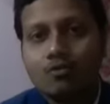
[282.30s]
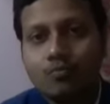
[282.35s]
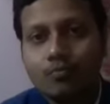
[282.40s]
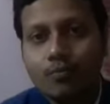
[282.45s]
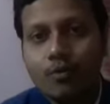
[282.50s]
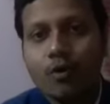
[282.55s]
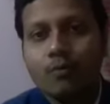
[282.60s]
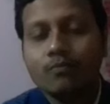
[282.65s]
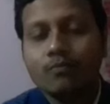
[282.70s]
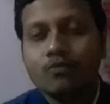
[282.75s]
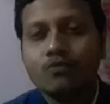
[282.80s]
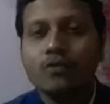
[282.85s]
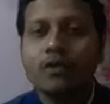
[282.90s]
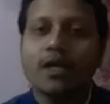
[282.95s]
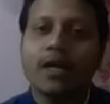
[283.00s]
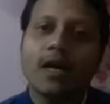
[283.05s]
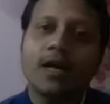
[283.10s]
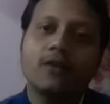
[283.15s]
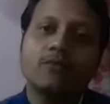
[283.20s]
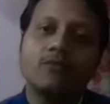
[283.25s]
from
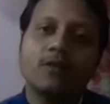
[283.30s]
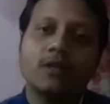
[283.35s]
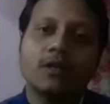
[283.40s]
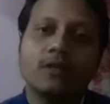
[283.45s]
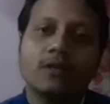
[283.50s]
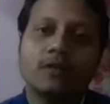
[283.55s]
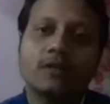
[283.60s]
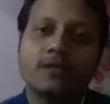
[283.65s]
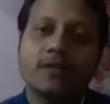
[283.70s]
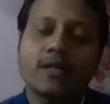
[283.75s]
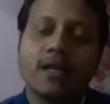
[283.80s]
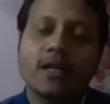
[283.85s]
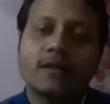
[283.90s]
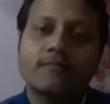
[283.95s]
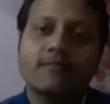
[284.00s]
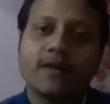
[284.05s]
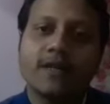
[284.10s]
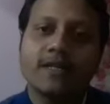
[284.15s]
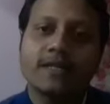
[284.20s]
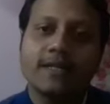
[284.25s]
today I will start
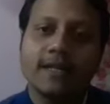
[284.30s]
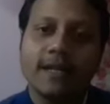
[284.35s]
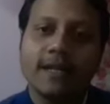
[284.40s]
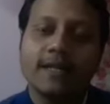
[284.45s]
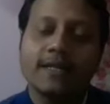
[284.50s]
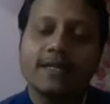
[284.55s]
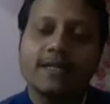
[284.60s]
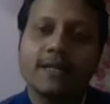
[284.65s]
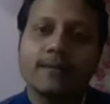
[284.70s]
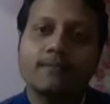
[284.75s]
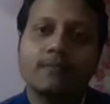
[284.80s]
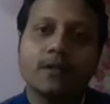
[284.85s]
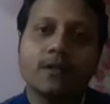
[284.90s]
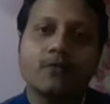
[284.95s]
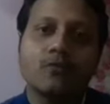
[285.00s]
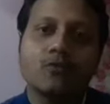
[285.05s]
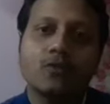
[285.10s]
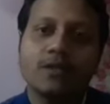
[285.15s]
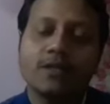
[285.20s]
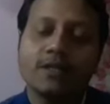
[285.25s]
my second chapter,
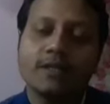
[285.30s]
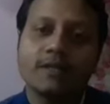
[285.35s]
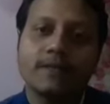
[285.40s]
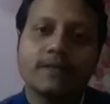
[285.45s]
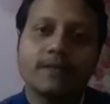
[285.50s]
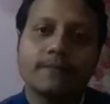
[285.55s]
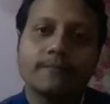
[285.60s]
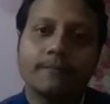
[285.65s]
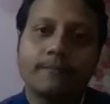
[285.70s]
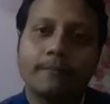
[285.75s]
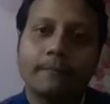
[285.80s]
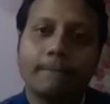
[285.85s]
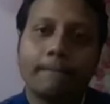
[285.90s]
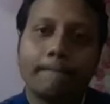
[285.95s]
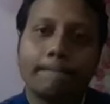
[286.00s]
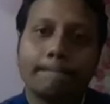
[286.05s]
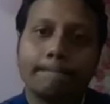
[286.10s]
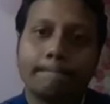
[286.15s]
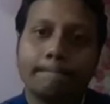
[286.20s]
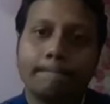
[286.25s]
which is
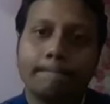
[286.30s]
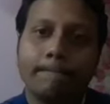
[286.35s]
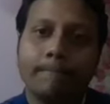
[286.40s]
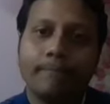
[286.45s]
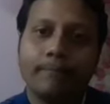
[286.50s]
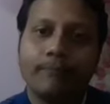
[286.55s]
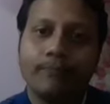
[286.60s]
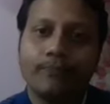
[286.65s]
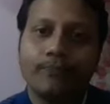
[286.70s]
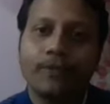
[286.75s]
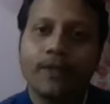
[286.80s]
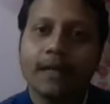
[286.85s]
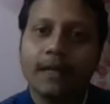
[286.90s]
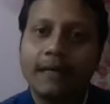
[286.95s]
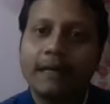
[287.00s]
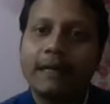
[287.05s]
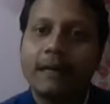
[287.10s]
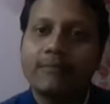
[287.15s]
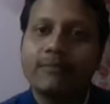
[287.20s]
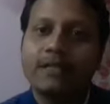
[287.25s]

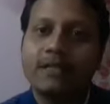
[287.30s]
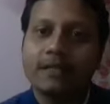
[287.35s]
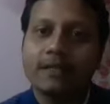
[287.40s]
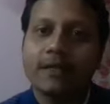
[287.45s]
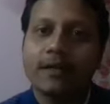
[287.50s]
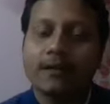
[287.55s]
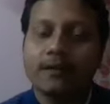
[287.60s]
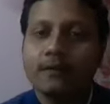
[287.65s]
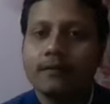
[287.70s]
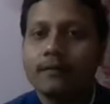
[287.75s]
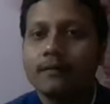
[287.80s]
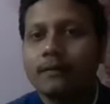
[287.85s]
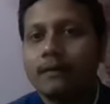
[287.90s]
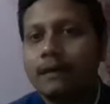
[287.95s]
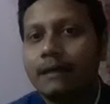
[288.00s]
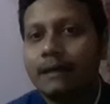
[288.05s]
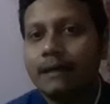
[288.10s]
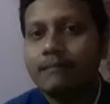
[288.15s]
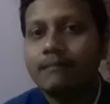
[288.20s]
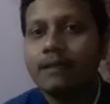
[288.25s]
gravitation.
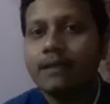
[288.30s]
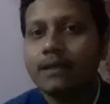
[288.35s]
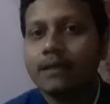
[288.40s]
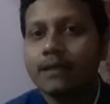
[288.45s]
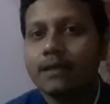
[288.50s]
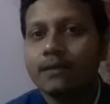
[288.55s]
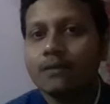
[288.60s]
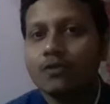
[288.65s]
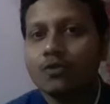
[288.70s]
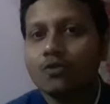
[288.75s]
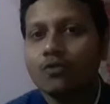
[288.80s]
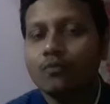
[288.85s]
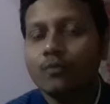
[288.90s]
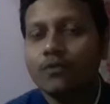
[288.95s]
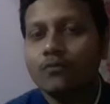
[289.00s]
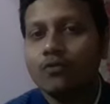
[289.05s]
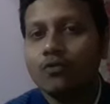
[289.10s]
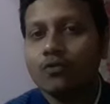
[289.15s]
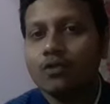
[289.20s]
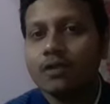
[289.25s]
So
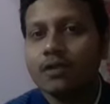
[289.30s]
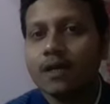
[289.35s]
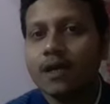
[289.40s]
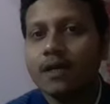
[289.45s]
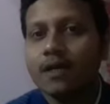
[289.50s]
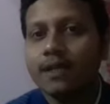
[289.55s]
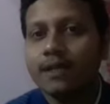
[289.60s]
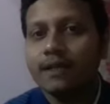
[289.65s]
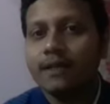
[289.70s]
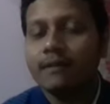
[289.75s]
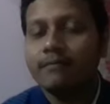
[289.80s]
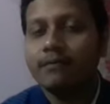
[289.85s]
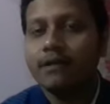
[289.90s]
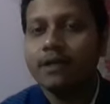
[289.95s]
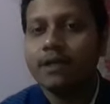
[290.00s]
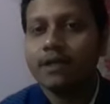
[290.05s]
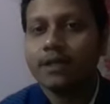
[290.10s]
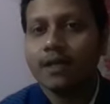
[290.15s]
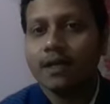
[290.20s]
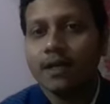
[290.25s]
before starting
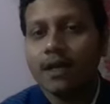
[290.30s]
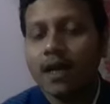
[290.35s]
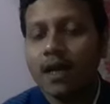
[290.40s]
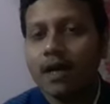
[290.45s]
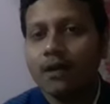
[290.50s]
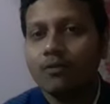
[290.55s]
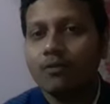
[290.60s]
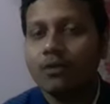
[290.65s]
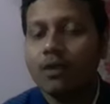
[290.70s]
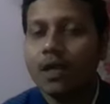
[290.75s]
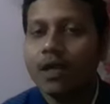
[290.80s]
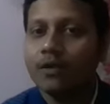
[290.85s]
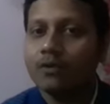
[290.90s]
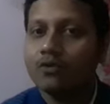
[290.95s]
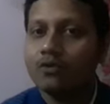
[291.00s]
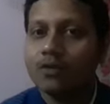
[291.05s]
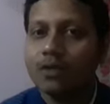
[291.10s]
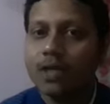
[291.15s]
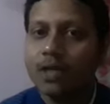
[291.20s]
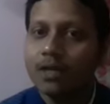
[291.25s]
gravitation I would like
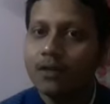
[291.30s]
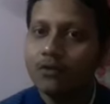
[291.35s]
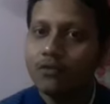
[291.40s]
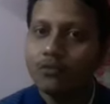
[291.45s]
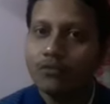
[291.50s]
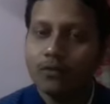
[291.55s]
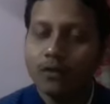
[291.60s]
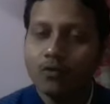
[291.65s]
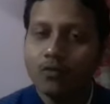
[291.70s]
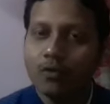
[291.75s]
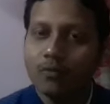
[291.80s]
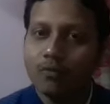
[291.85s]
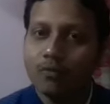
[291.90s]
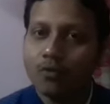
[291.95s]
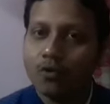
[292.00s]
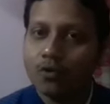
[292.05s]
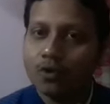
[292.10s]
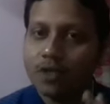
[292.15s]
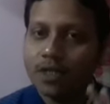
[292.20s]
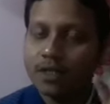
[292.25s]
to tell you few
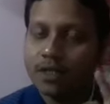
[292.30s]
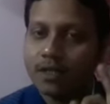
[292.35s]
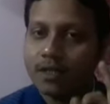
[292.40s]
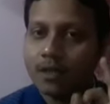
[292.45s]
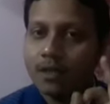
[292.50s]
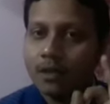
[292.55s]
important